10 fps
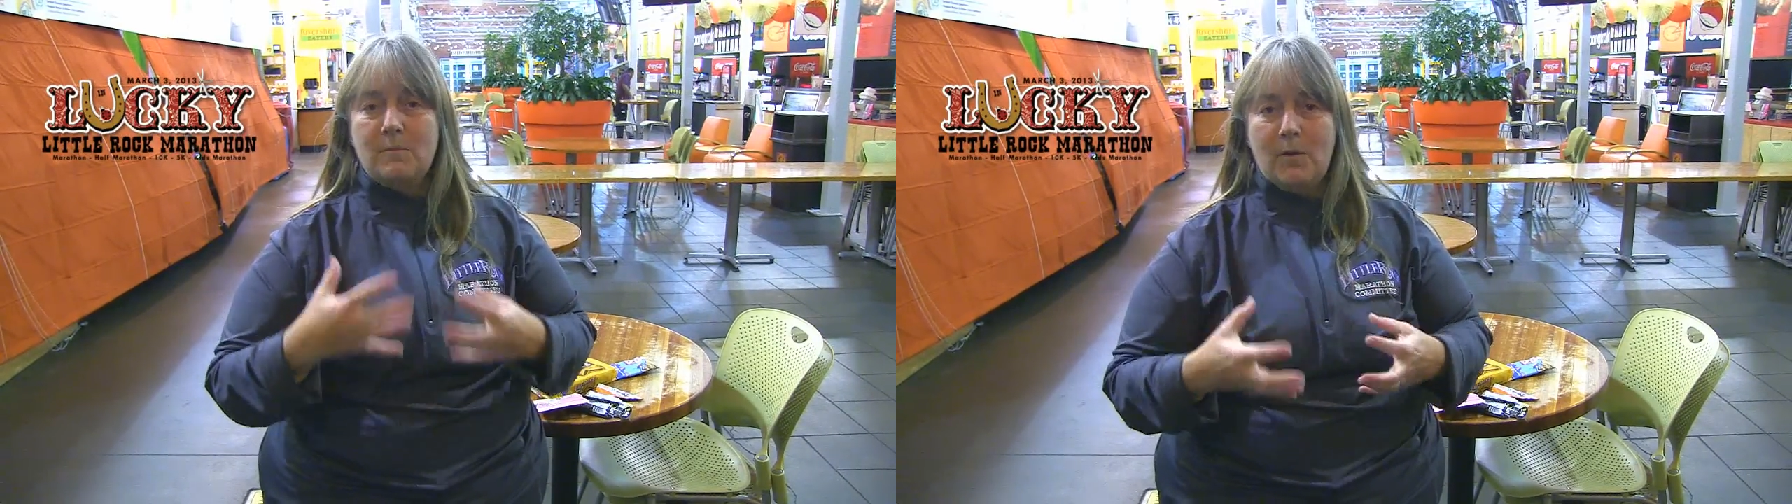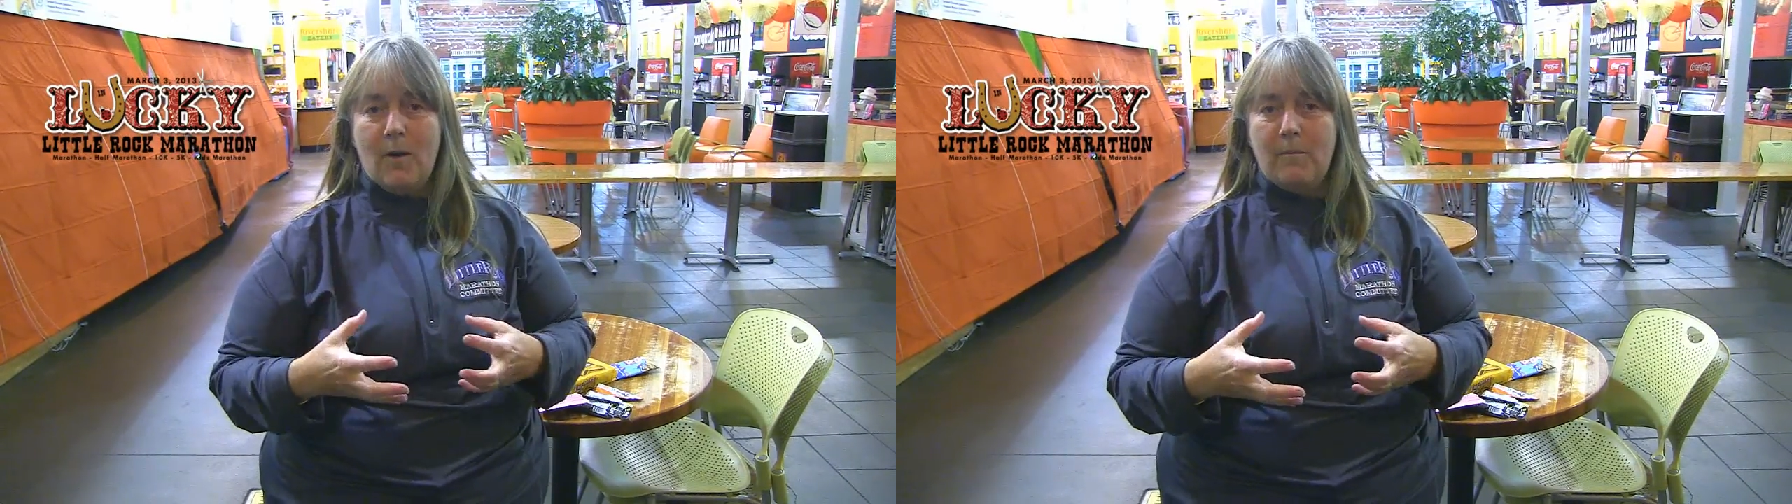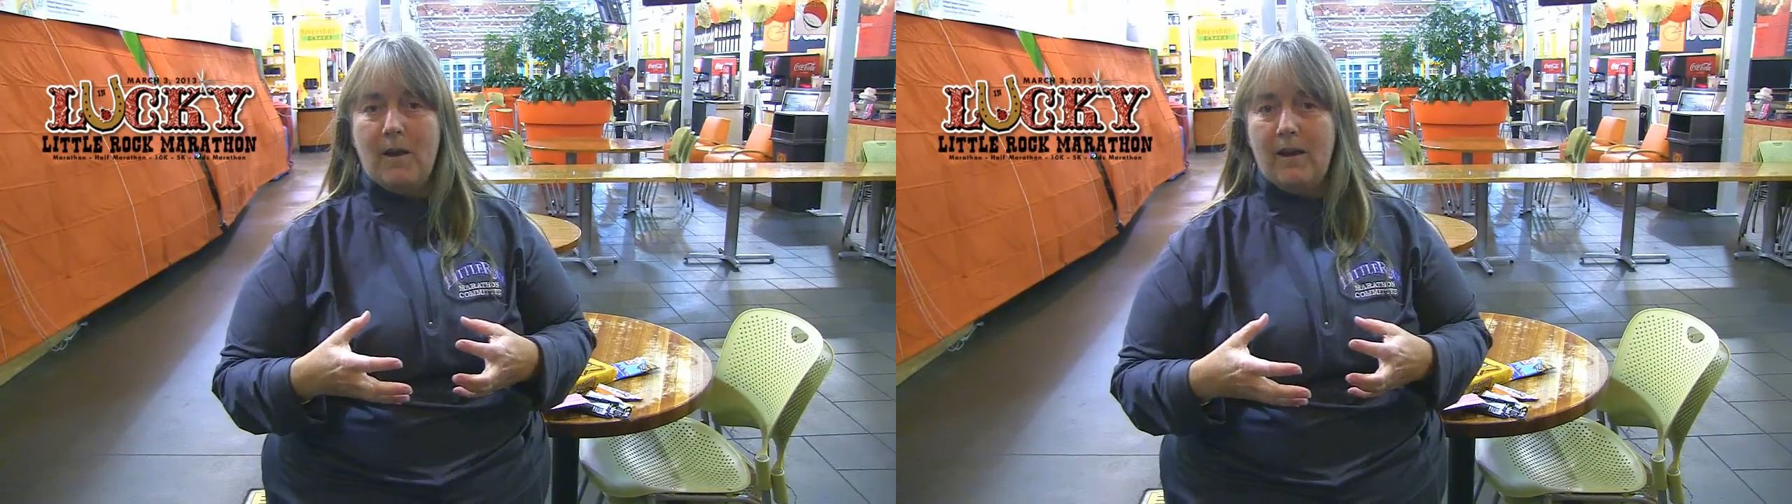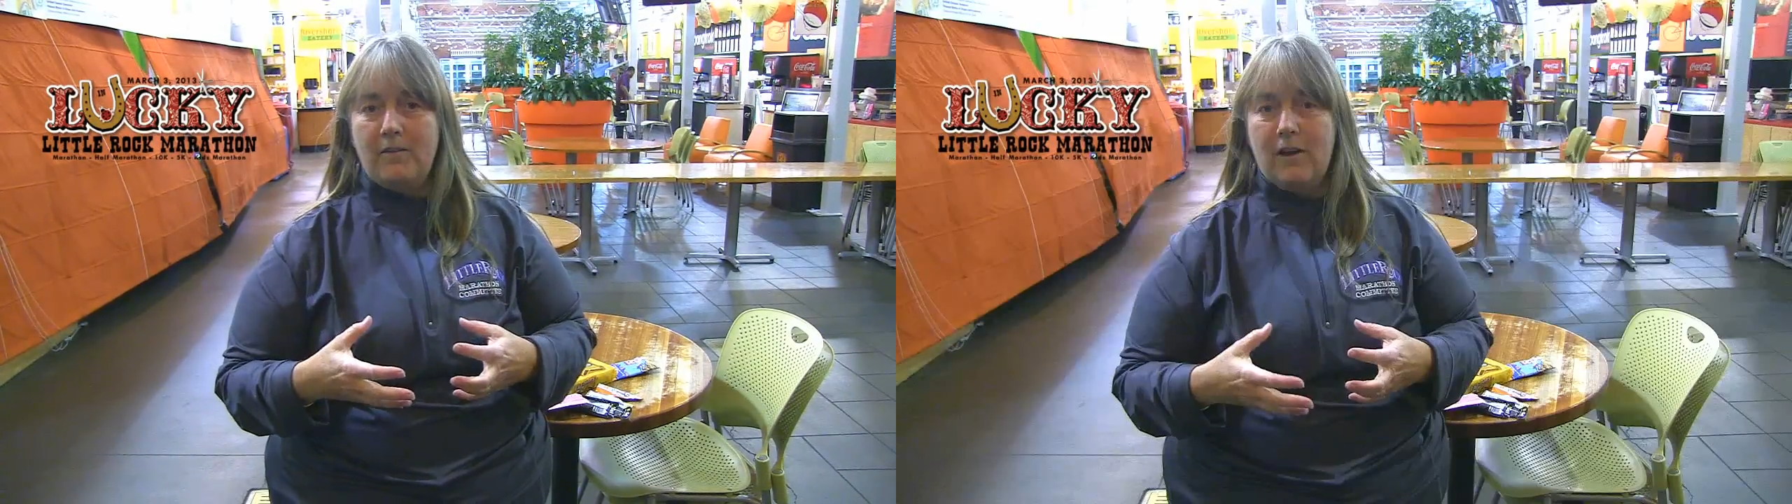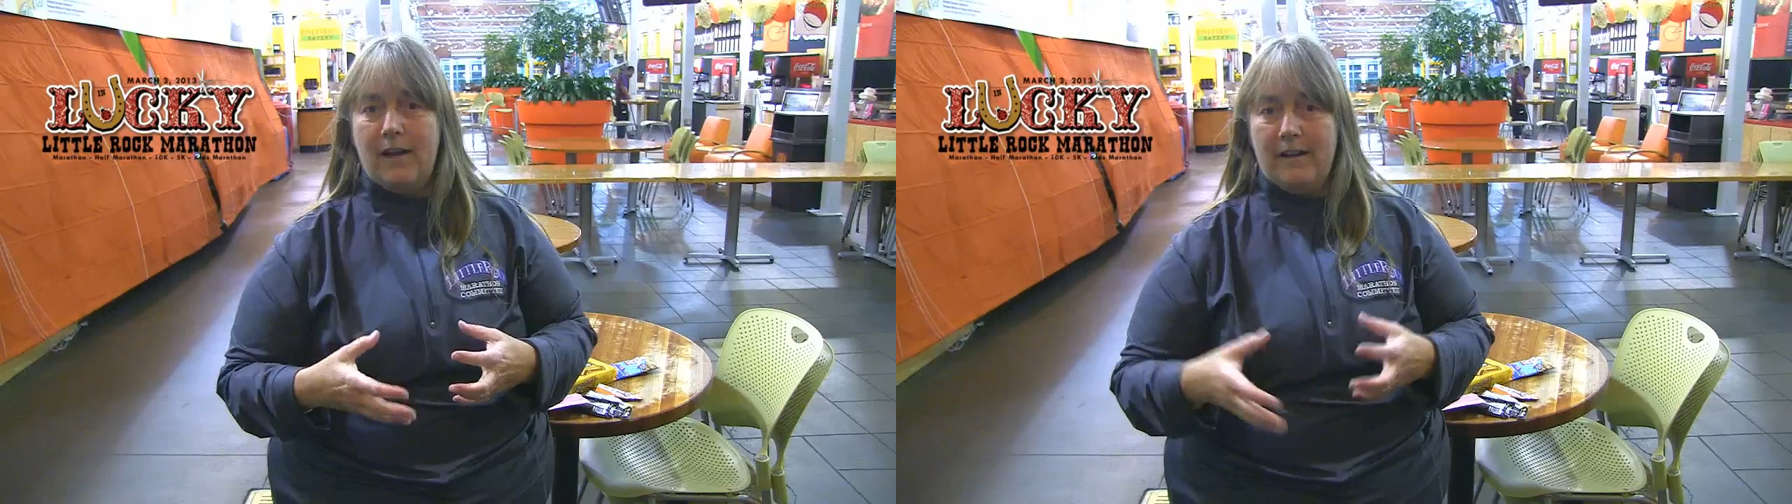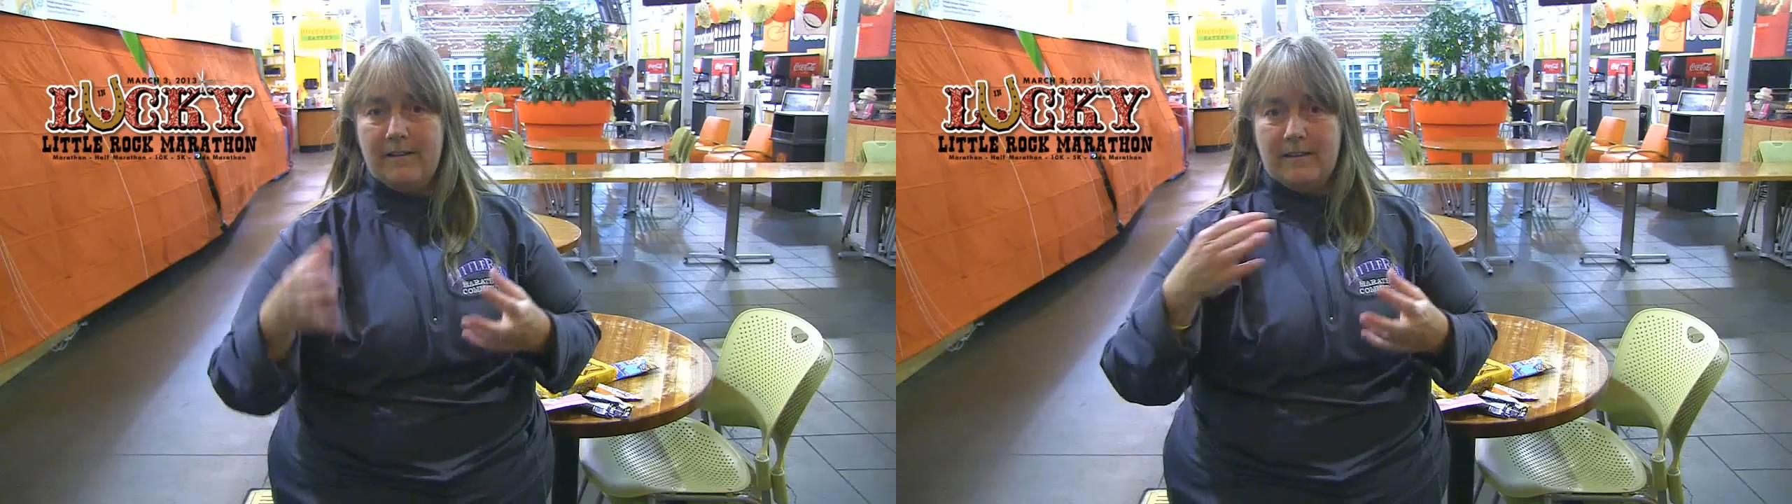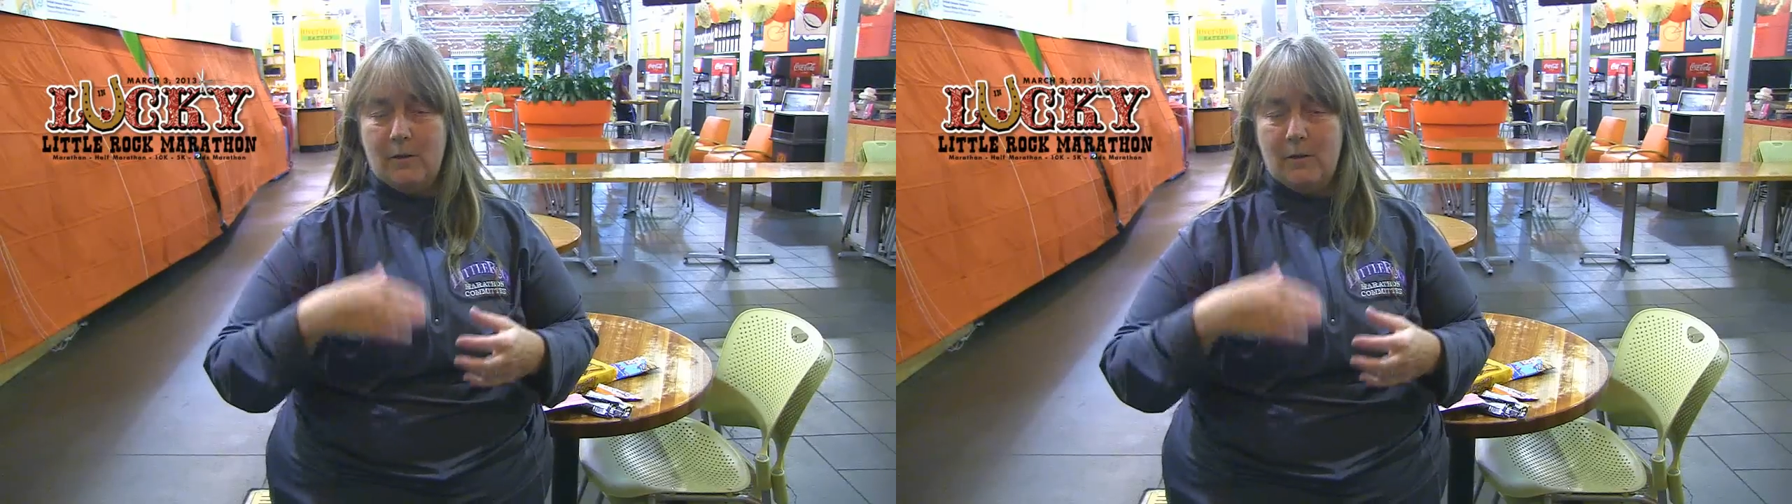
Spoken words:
some carbohydrate,